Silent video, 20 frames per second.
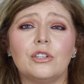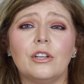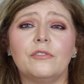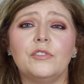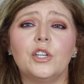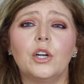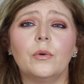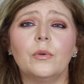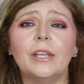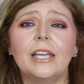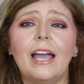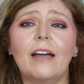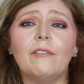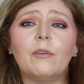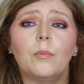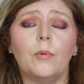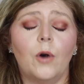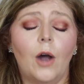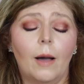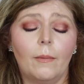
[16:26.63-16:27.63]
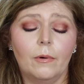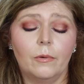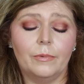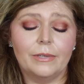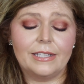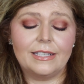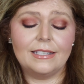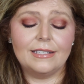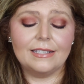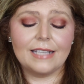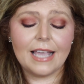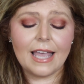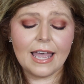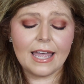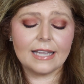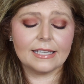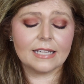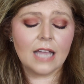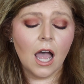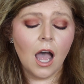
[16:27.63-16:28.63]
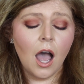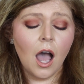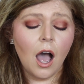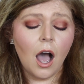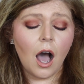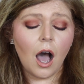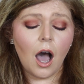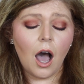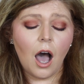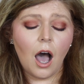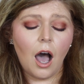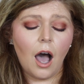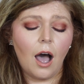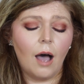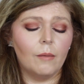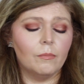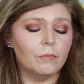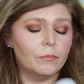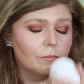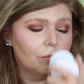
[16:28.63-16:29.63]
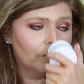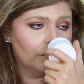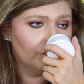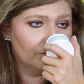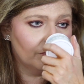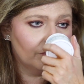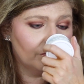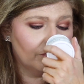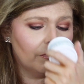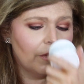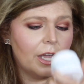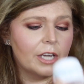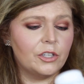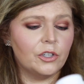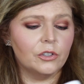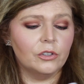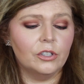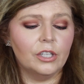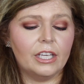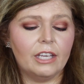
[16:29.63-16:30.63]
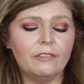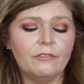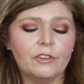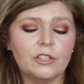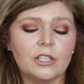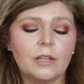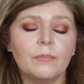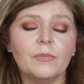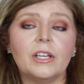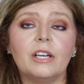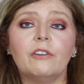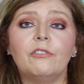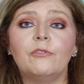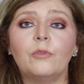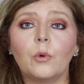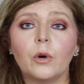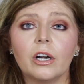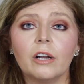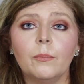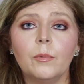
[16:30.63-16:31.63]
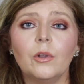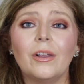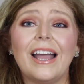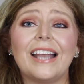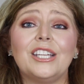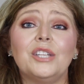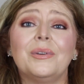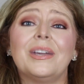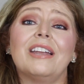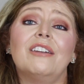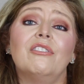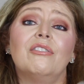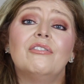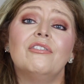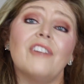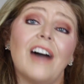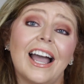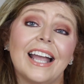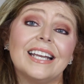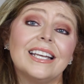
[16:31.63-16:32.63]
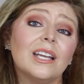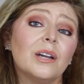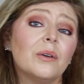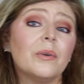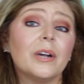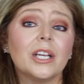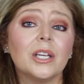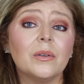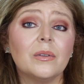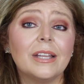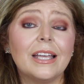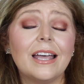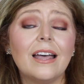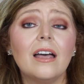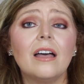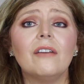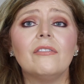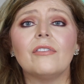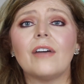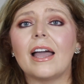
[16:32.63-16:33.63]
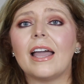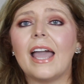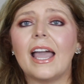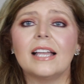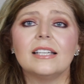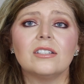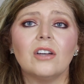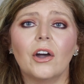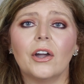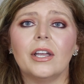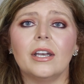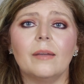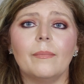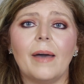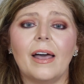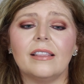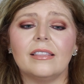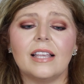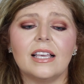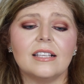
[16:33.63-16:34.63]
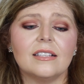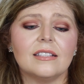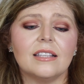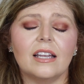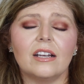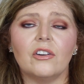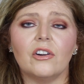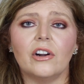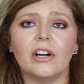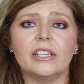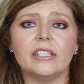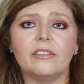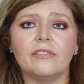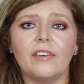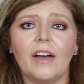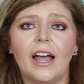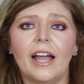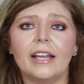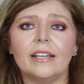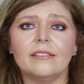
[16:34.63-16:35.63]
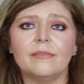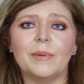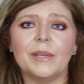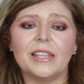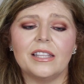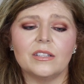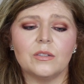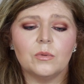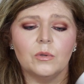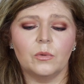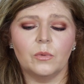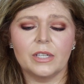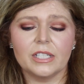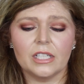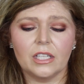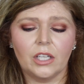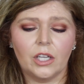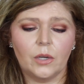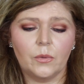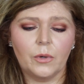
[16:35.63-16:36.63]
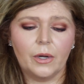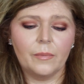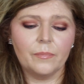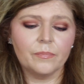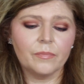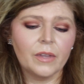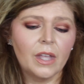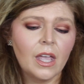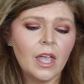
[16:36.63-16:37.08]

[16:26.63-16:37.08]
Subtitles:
So if you don't really have a problem with scent, and you're looking for something affordable and you can find it where you live, I hate talking about these that are hard to find, but this one was a good one.